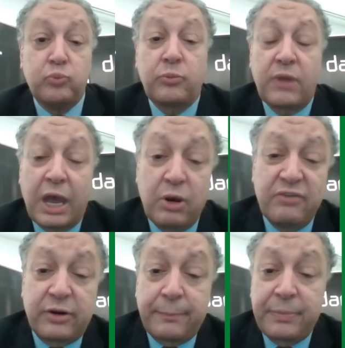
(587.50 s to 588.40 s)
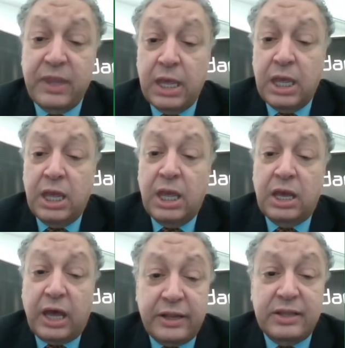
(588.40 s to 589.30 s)
However,
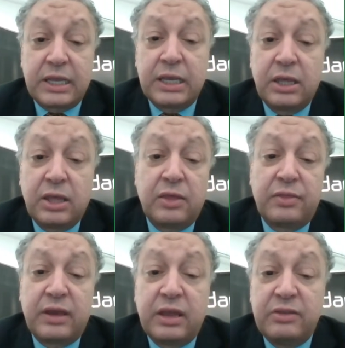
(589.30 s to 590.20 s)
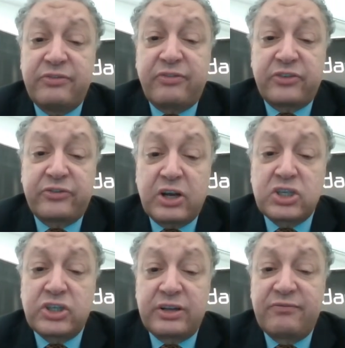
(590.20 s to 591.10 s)
currently, the
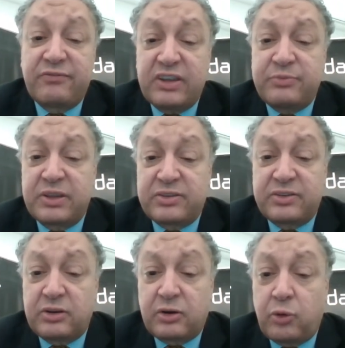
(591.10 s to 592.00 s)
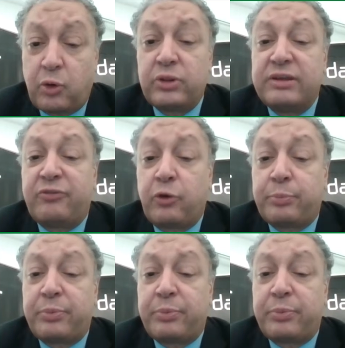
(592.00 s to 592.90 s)
infrastructure investments are only
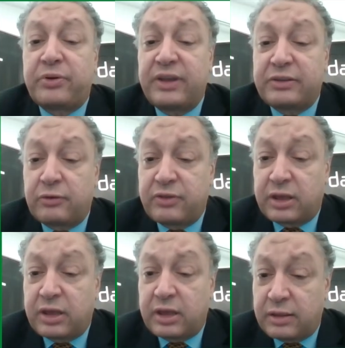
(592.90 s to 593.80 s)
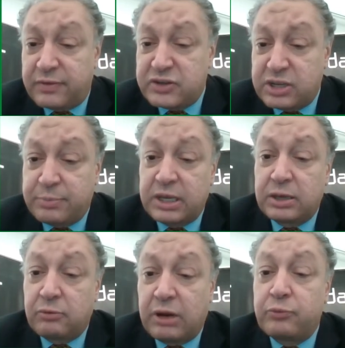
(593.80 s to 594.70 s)
4% of the GDP,
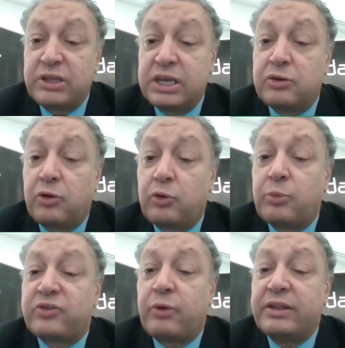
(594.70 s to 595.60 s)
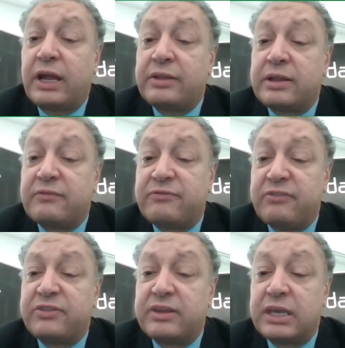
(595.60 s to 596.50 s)
while we need almost
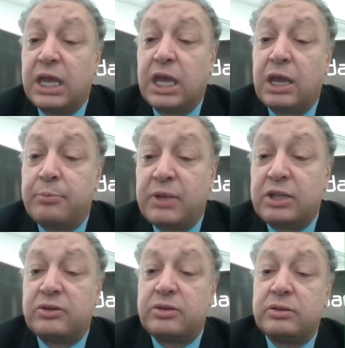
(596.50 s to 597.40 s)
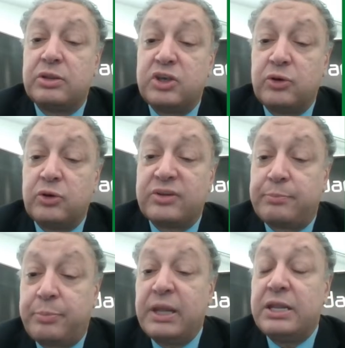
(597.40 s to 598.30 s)
150 billion
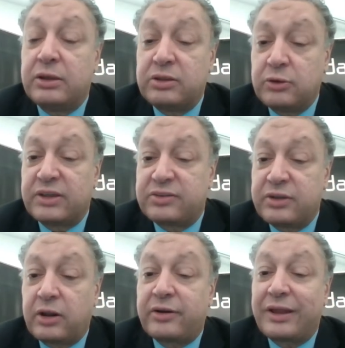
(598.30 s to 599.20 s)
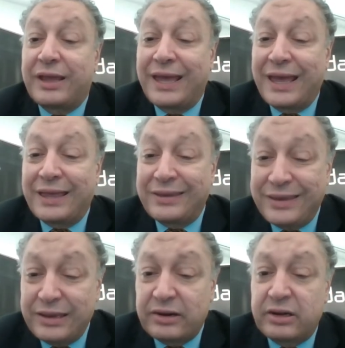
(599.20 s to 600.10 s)
US dollar
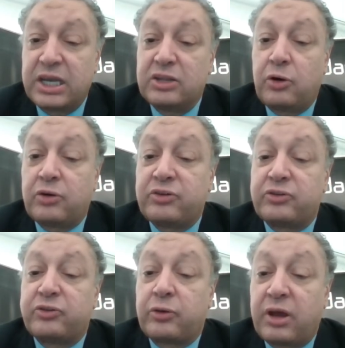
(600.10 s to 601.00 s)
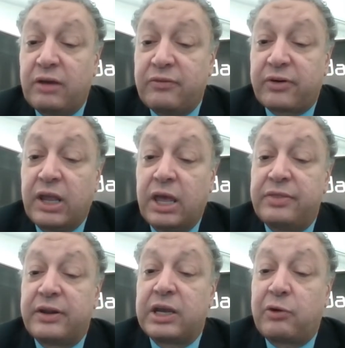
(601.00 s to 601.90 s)
yearly in order to cover
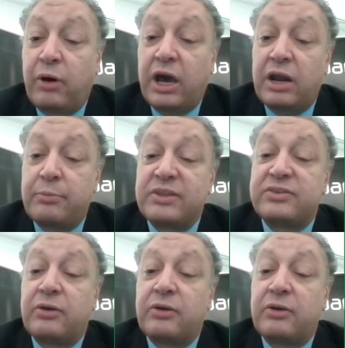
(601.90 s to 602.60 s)
the requirements